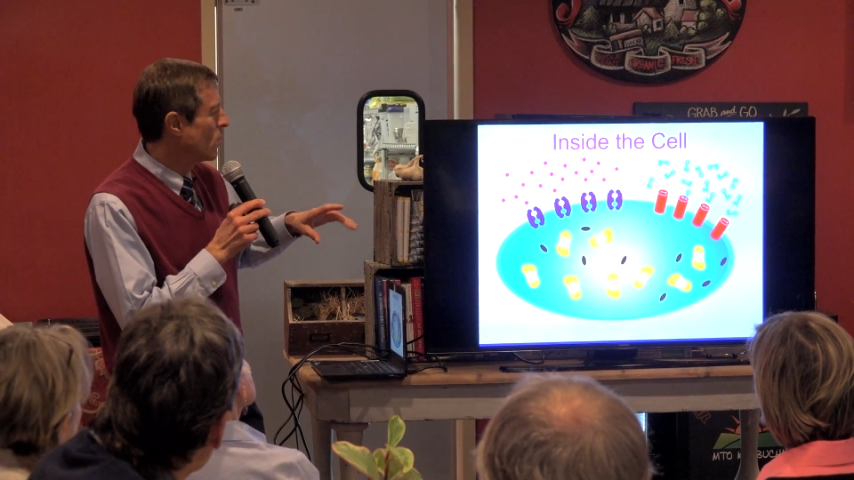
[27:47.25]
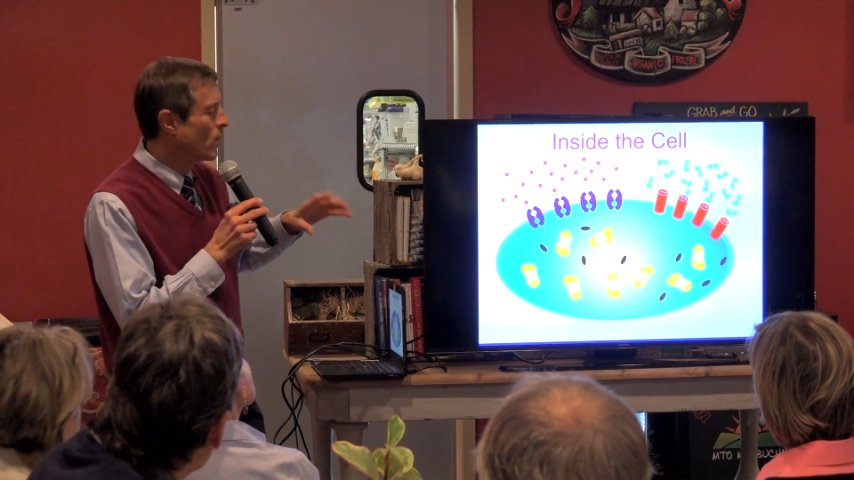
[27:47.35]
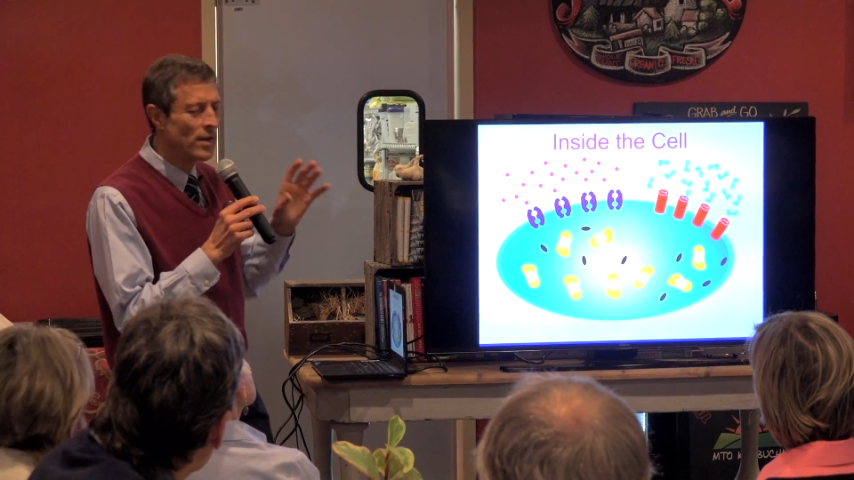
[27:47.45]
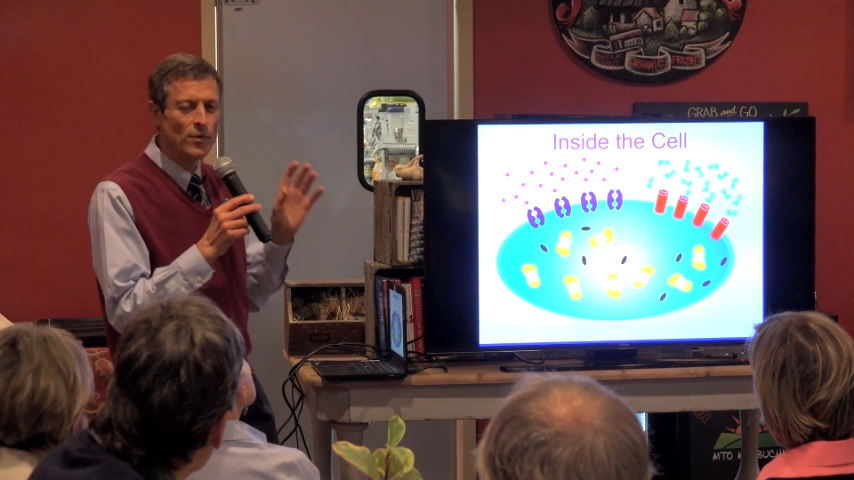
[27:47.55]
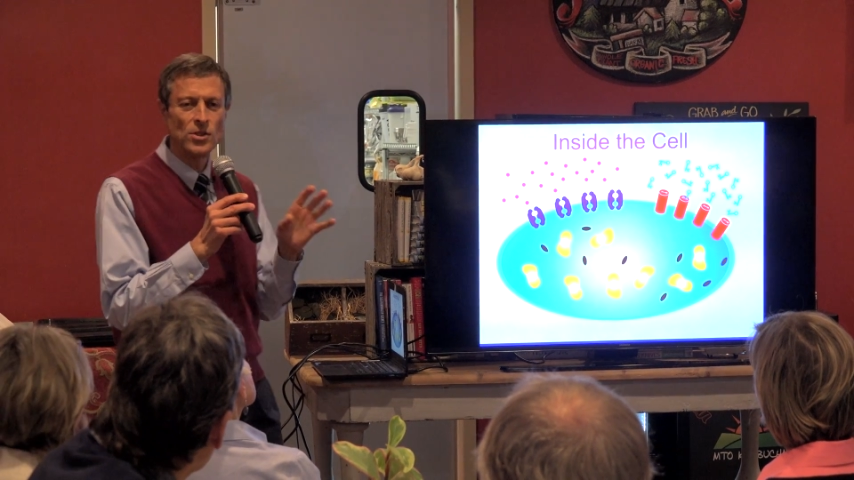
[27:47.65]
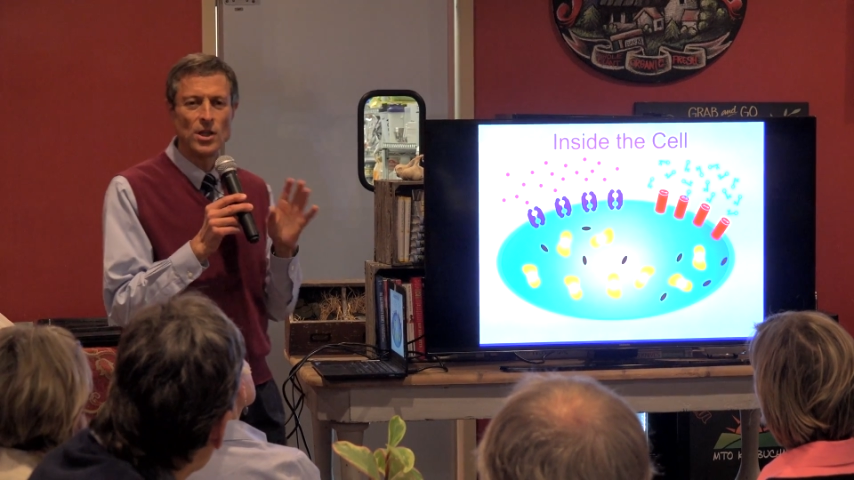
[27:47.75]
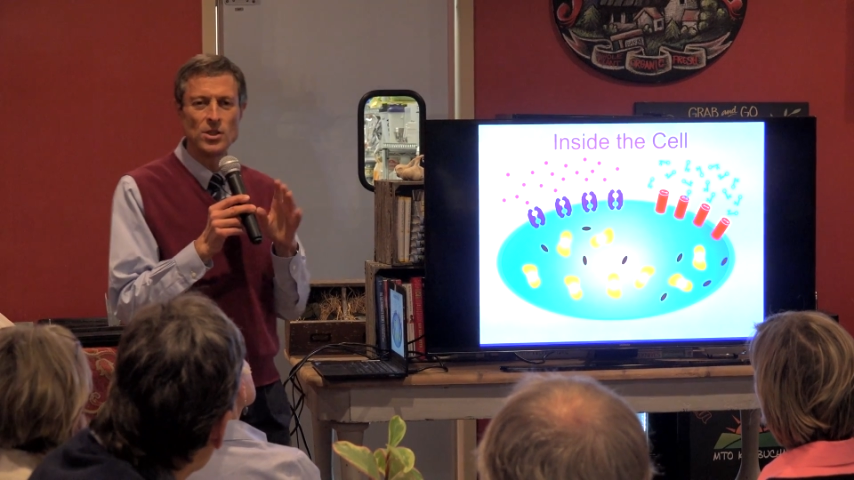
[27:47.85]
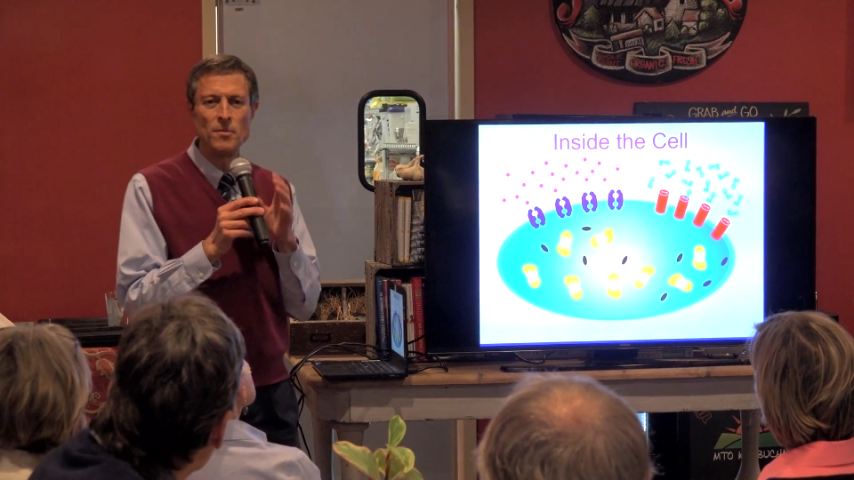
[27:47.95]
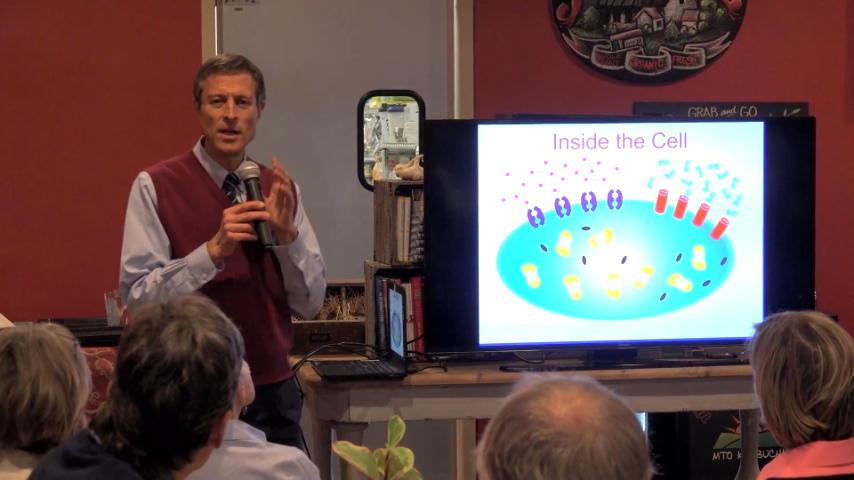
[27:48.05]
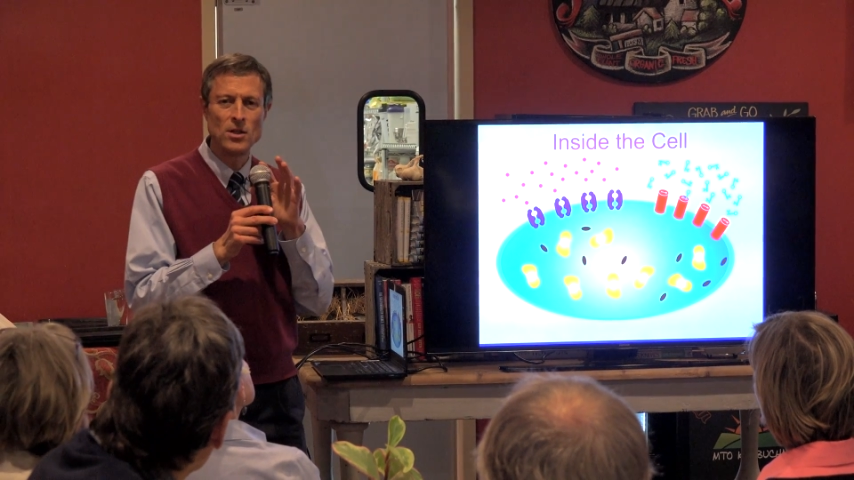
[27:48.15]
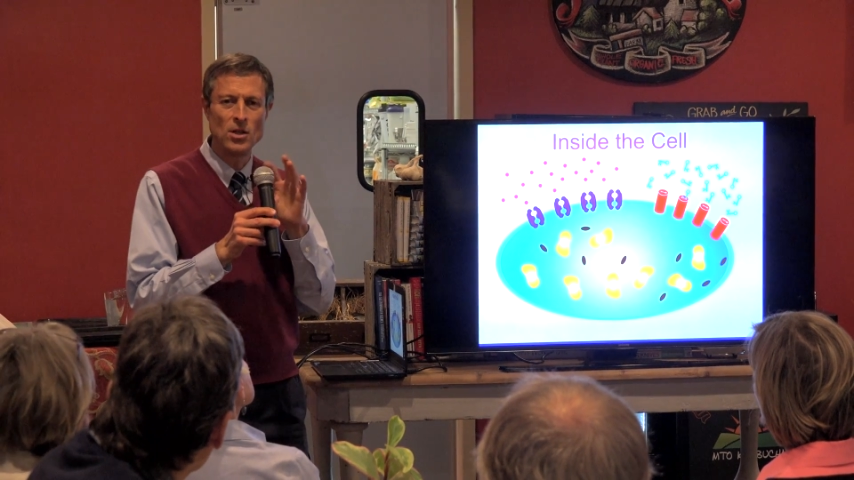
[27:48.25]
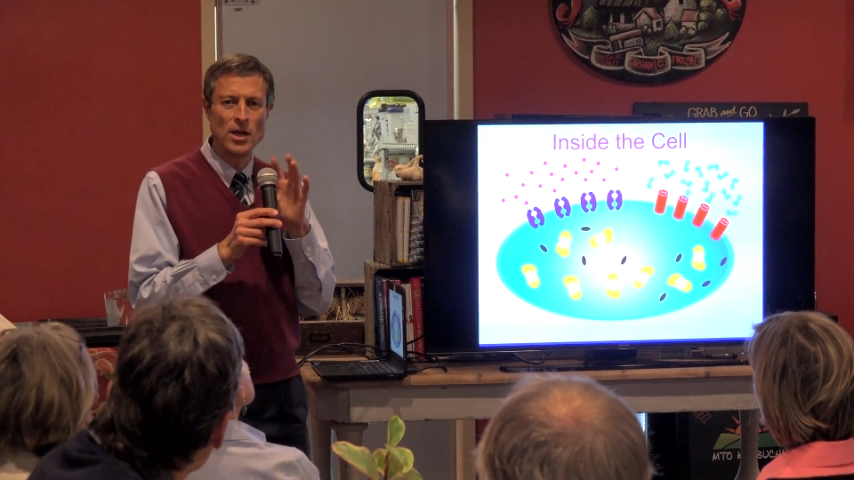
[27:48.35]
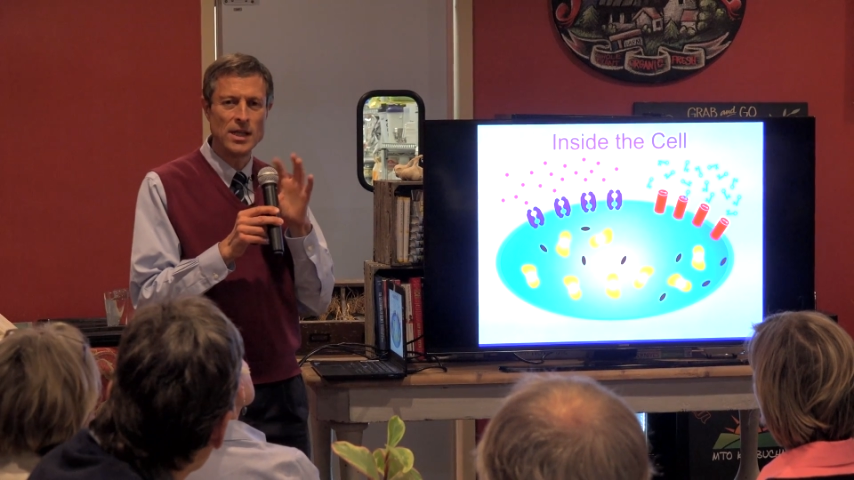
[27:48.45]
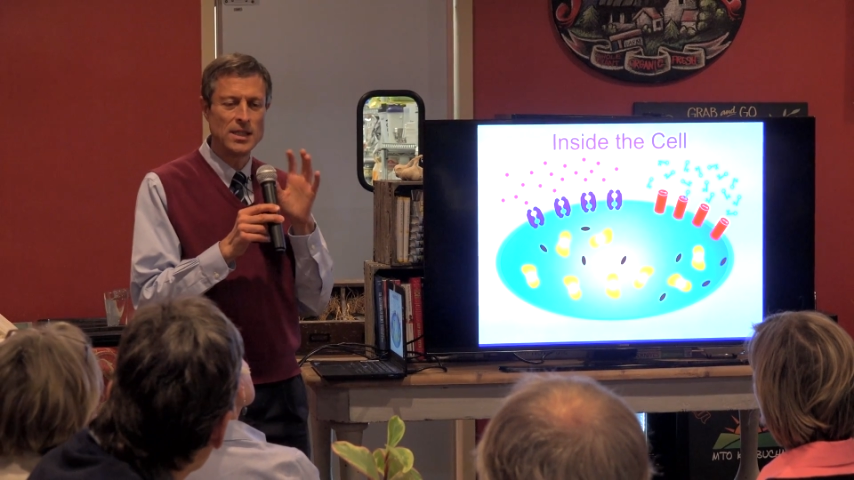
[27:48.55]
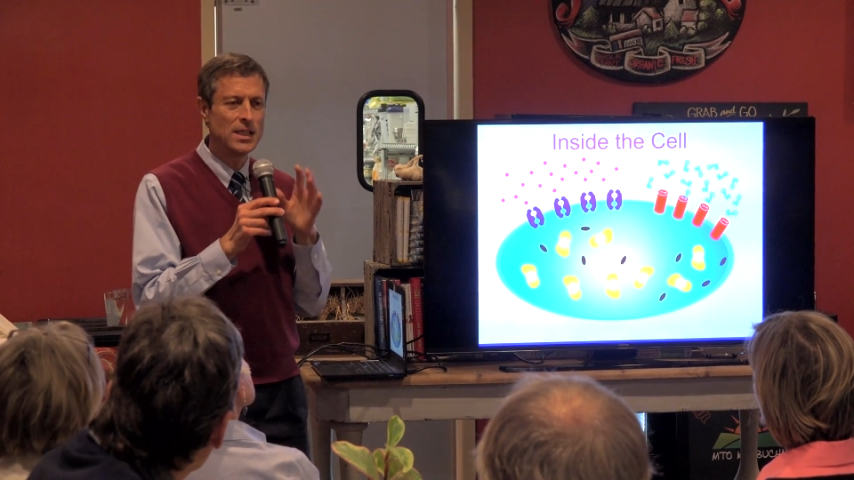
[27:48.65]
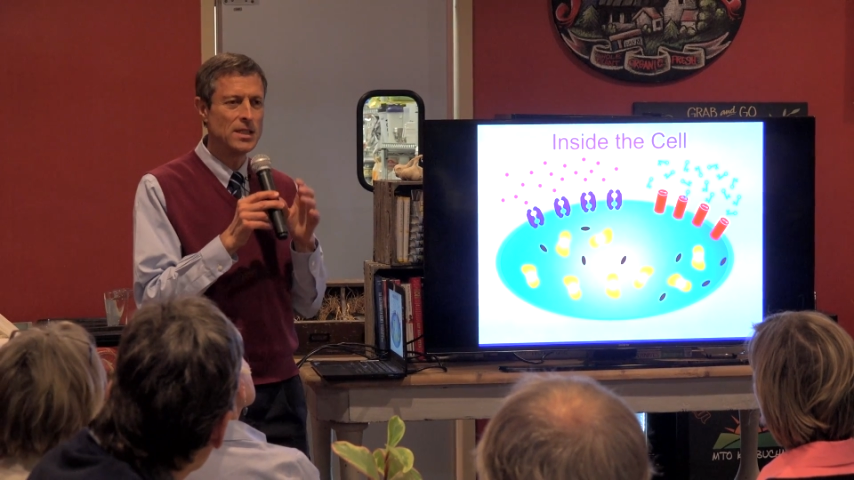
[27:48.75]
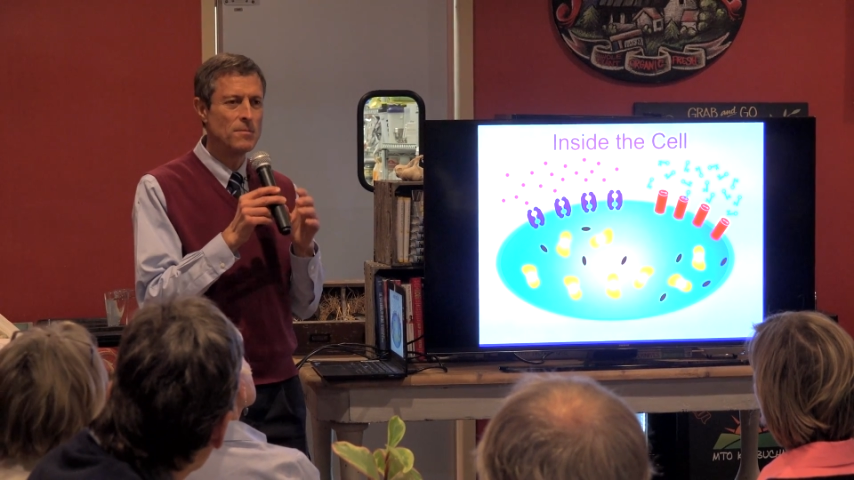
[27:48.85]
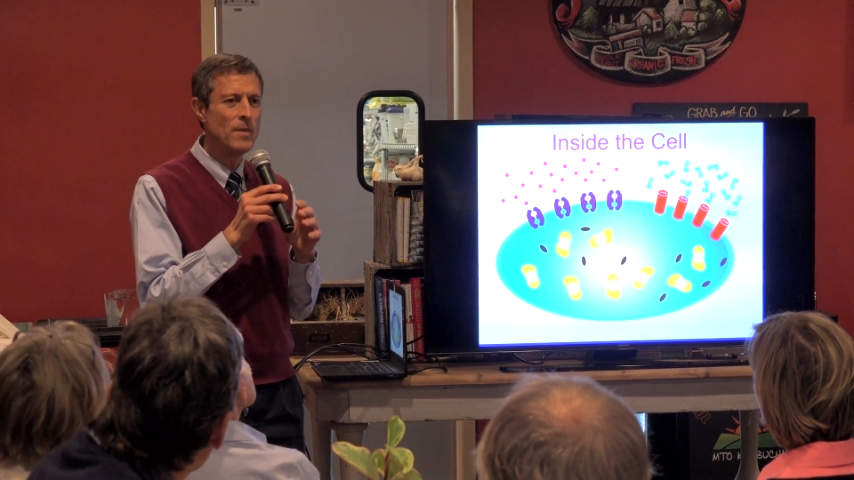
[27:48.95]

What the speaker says: Whenever I talk to medical audiences,